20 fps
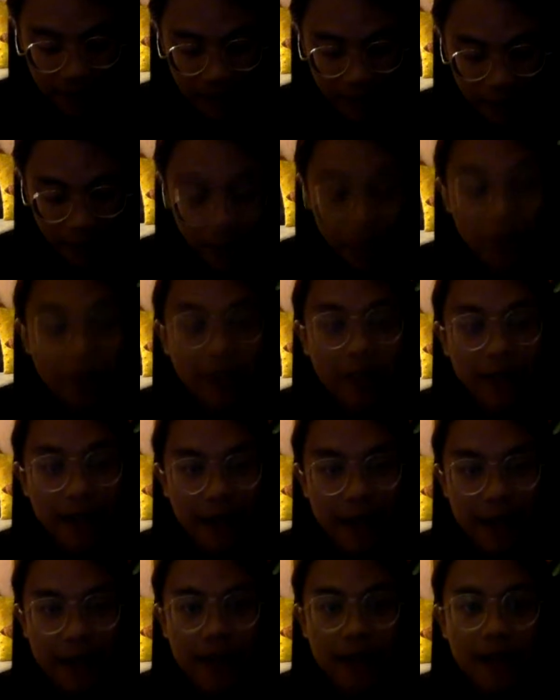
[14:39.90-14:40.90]
with the
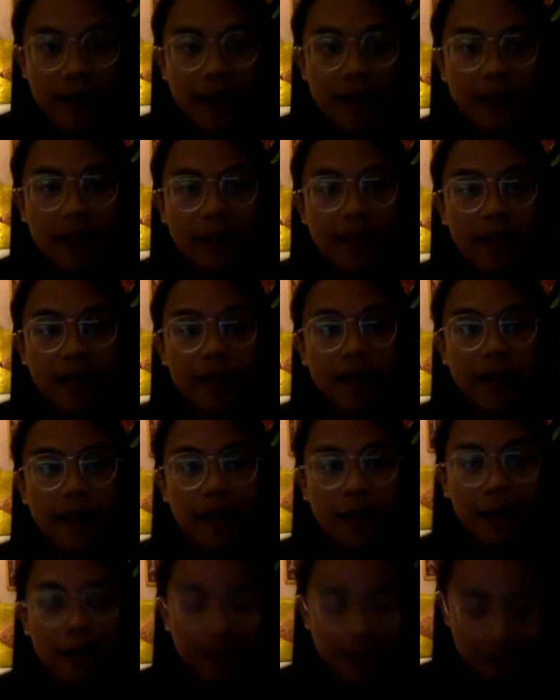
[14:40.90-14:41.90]
land and they
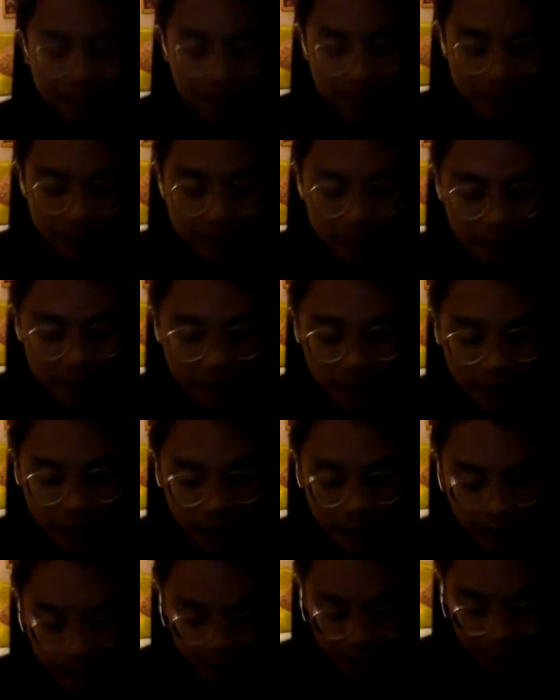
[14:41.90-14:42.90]
carry themselves. So I